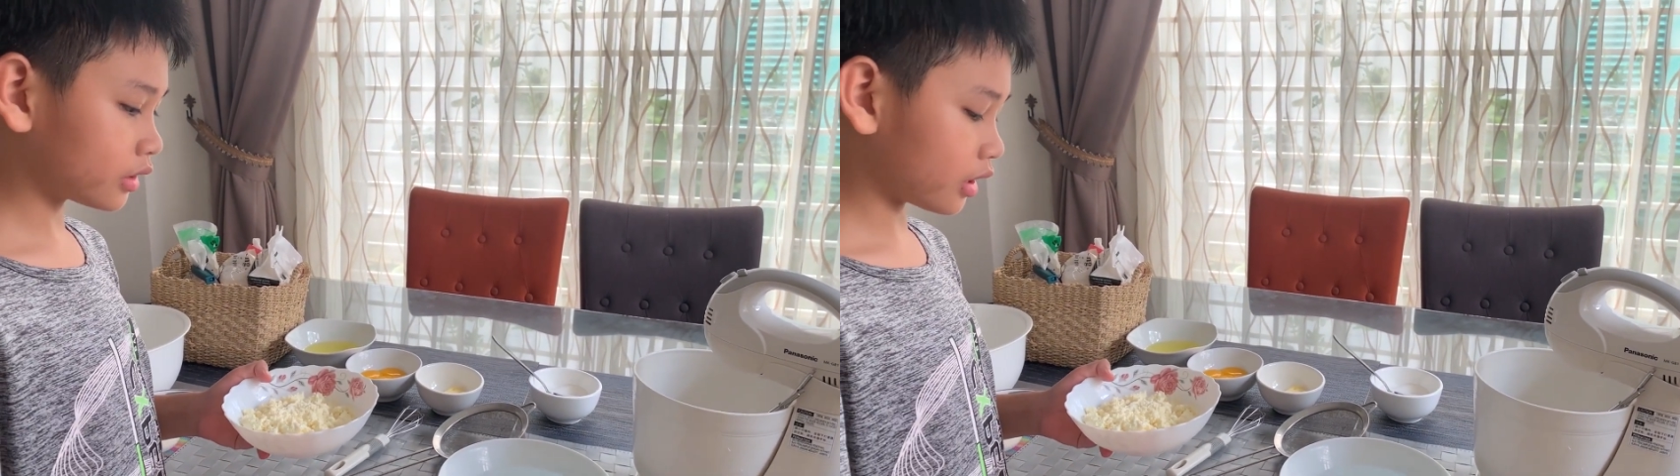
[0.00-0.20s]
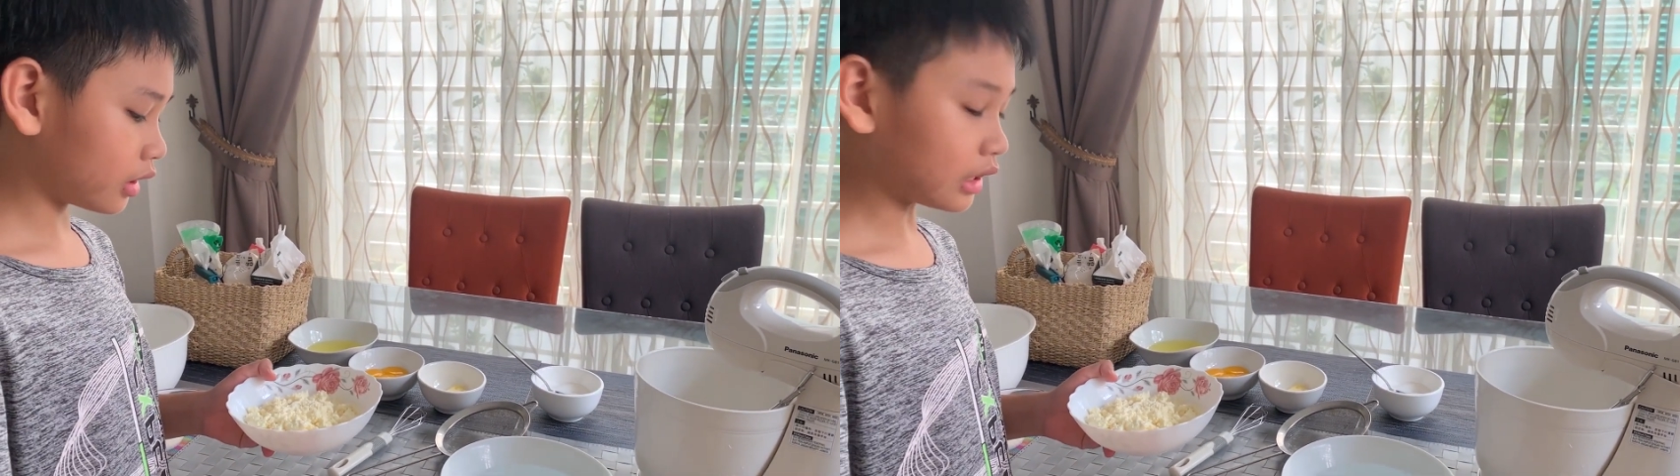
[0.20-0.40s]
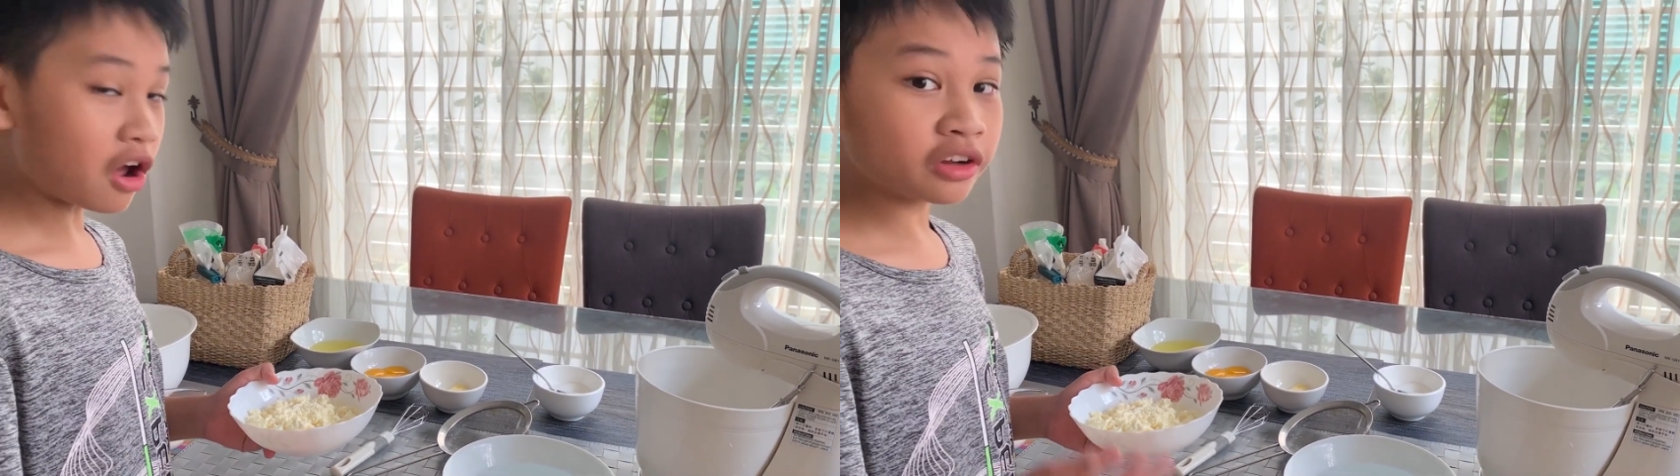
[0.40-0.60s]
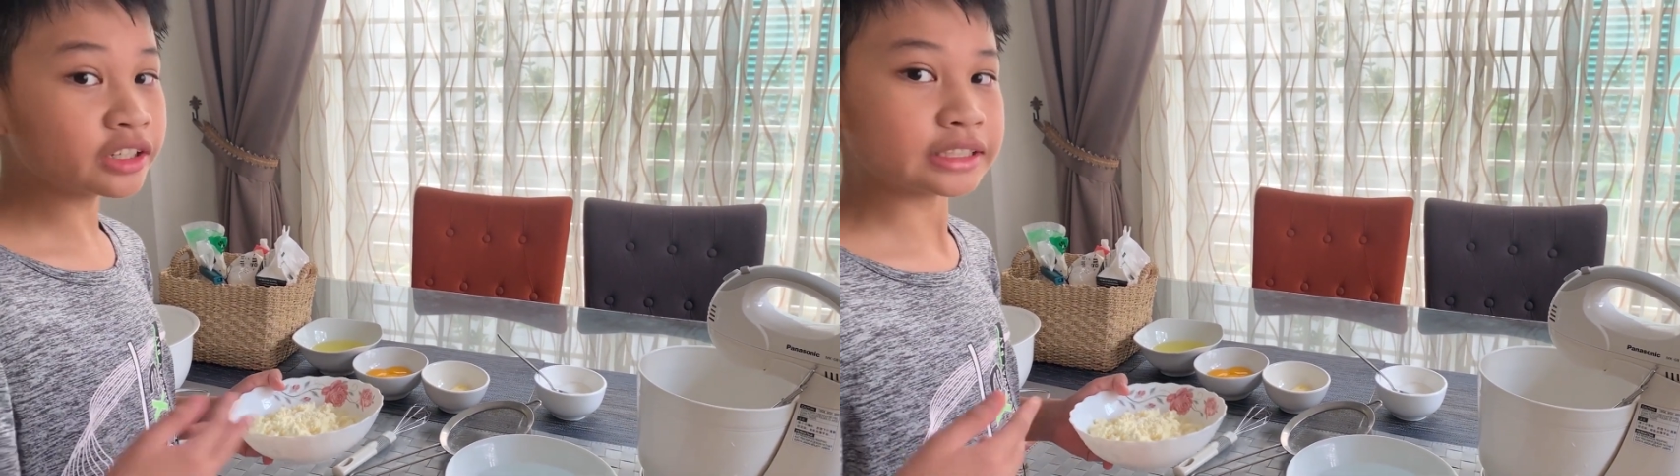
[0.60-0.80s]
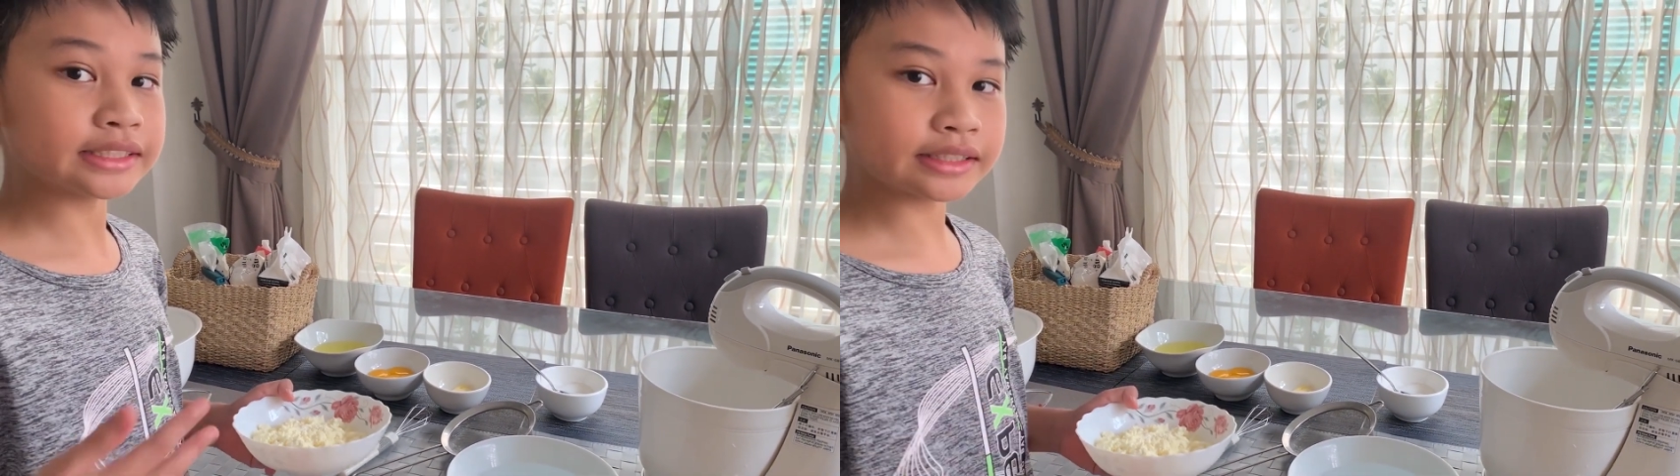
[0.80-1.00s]
the
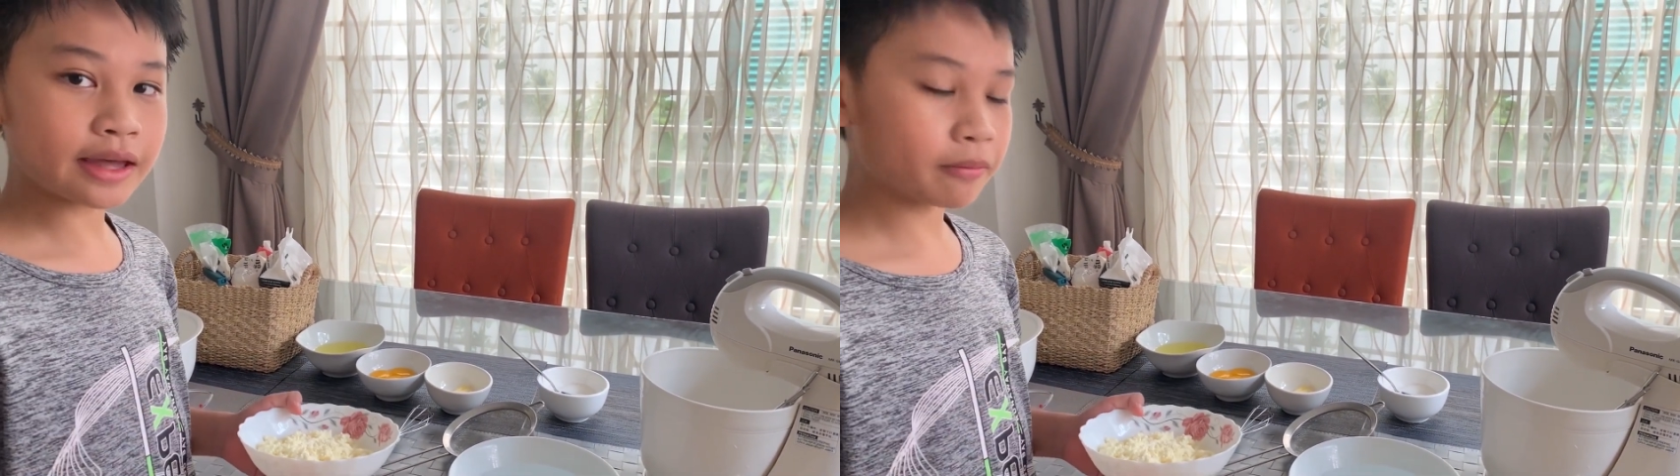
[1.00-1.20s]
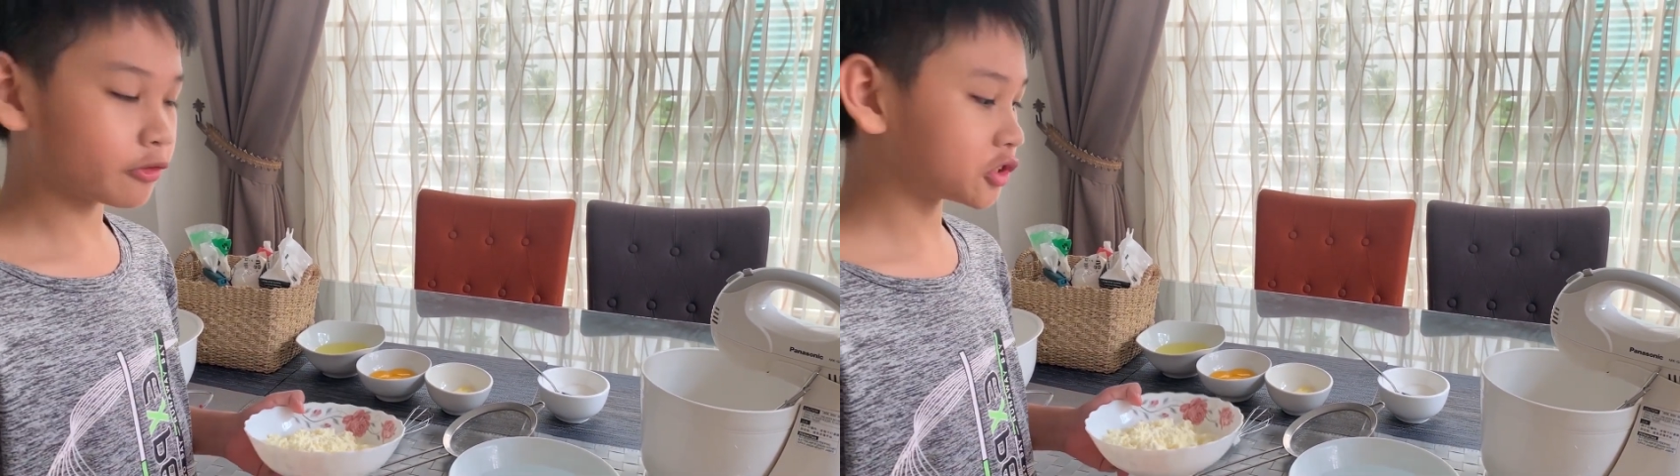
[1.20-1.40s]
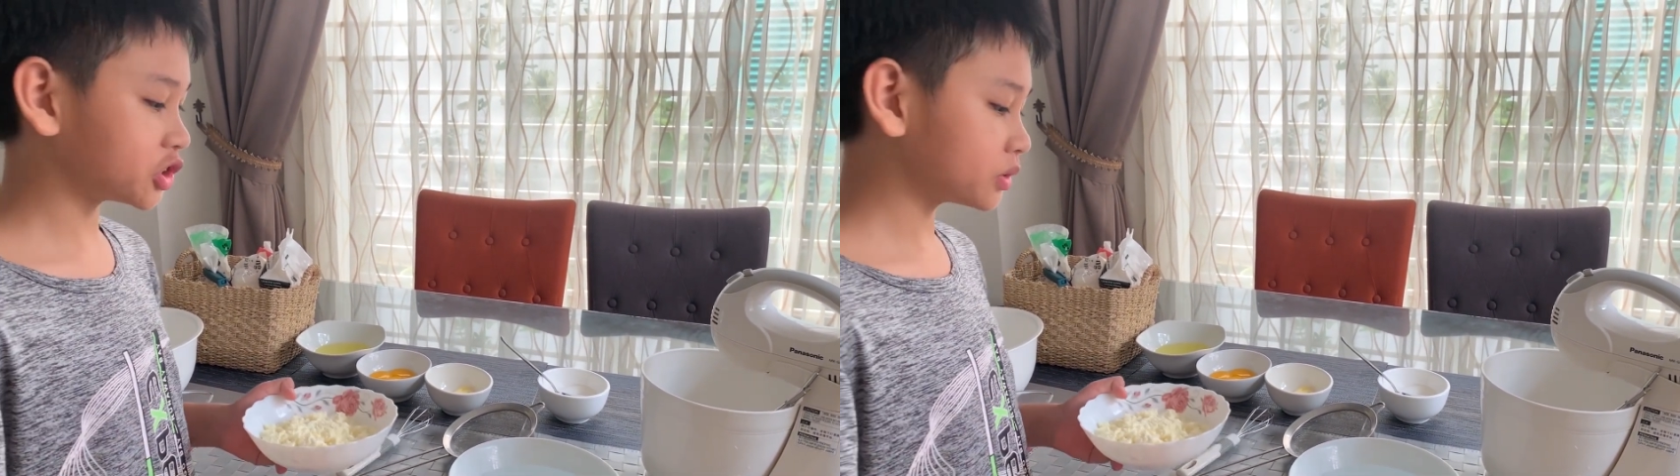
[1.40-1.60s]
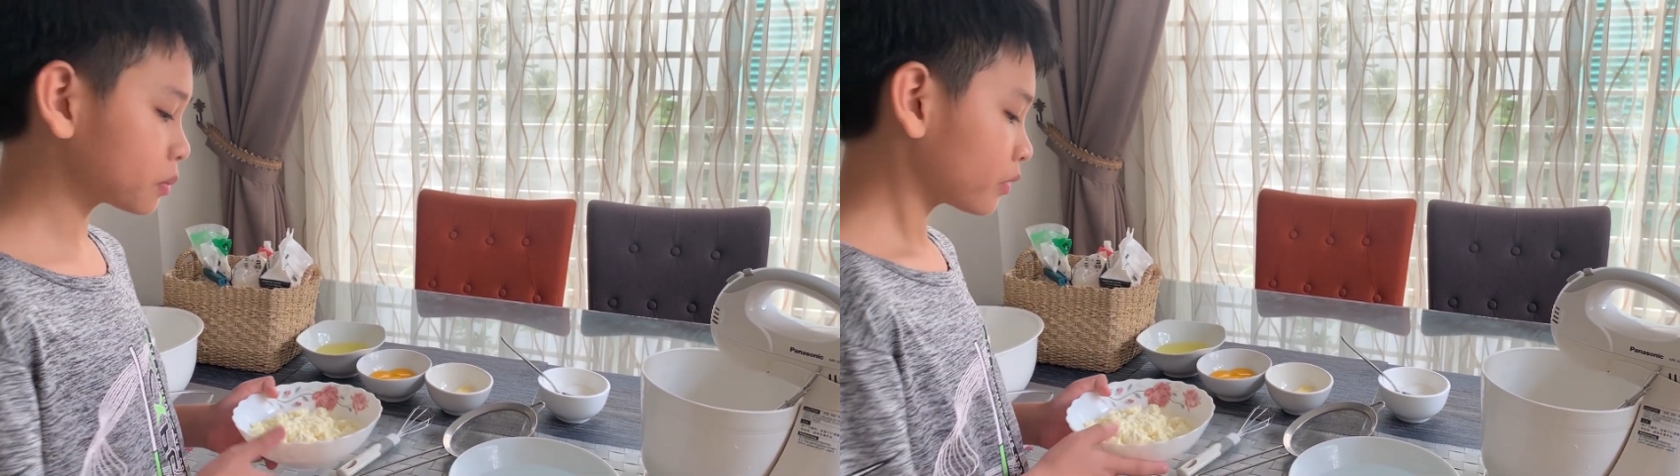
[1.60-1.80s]
longest step first.